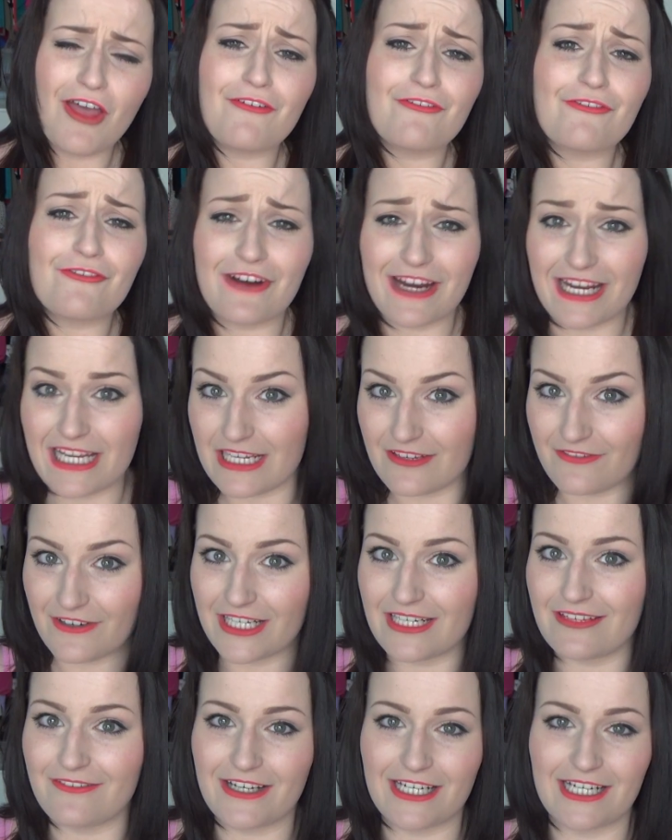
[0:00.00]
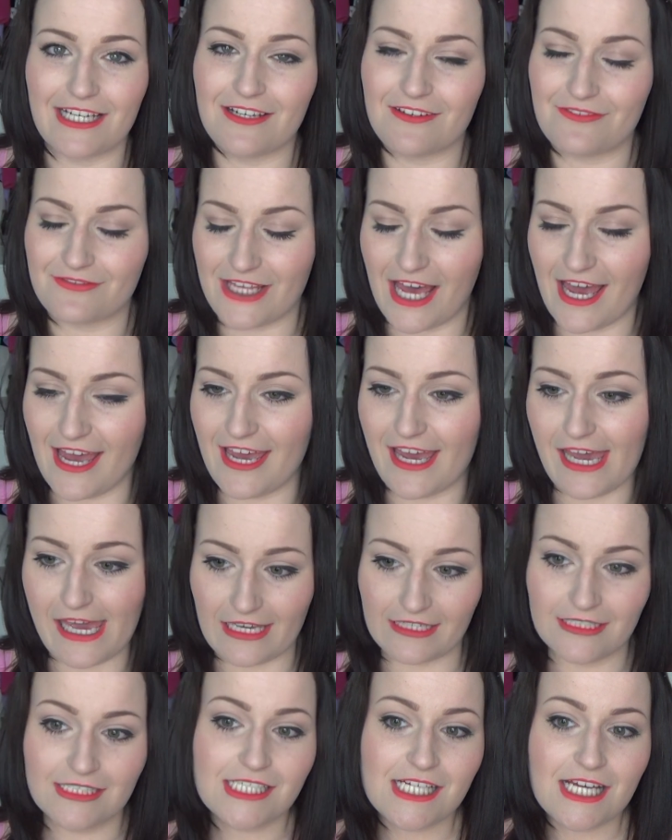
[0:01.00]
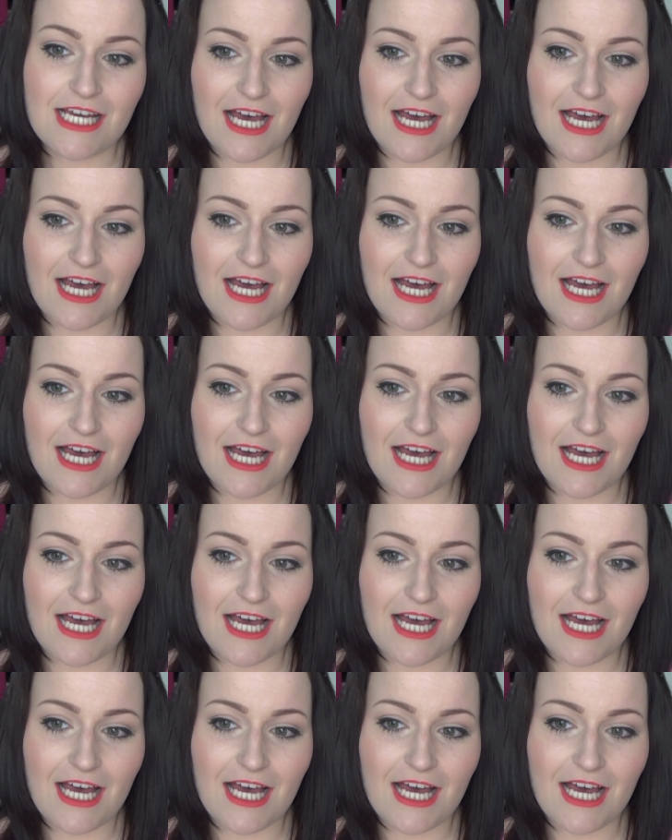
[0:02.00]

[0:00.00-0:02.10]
I really, really, really love that hair.